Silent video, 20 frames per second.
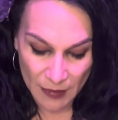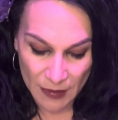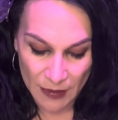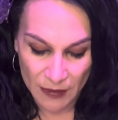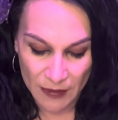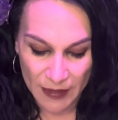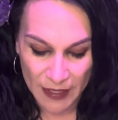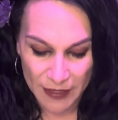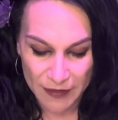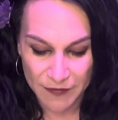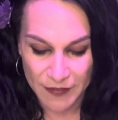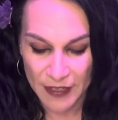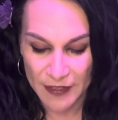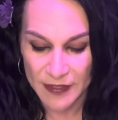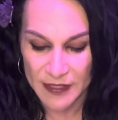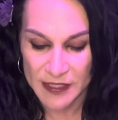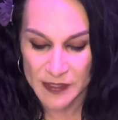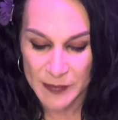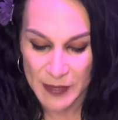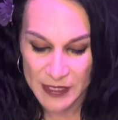Clarify
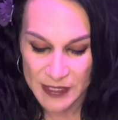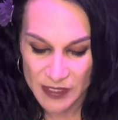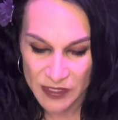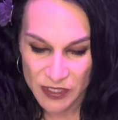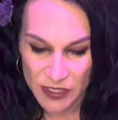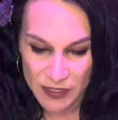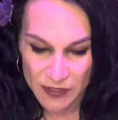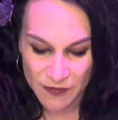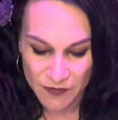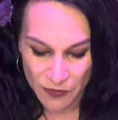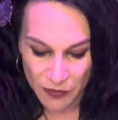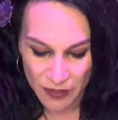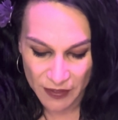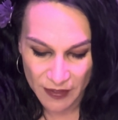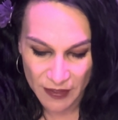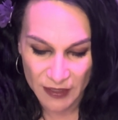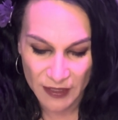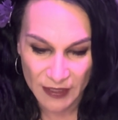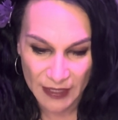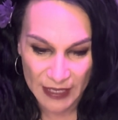these messages for the
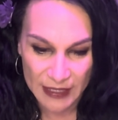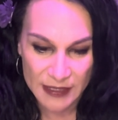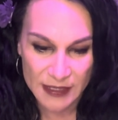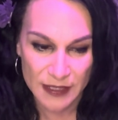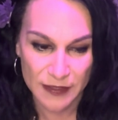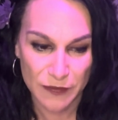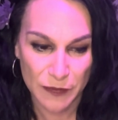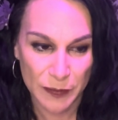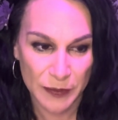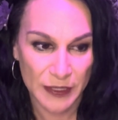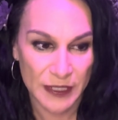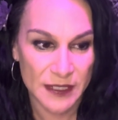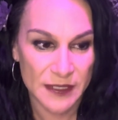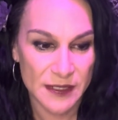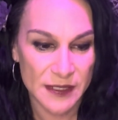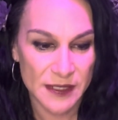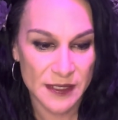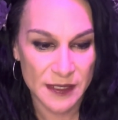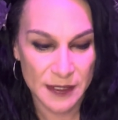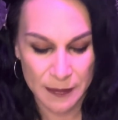collective,
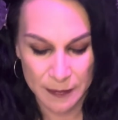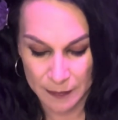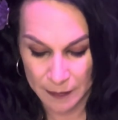please.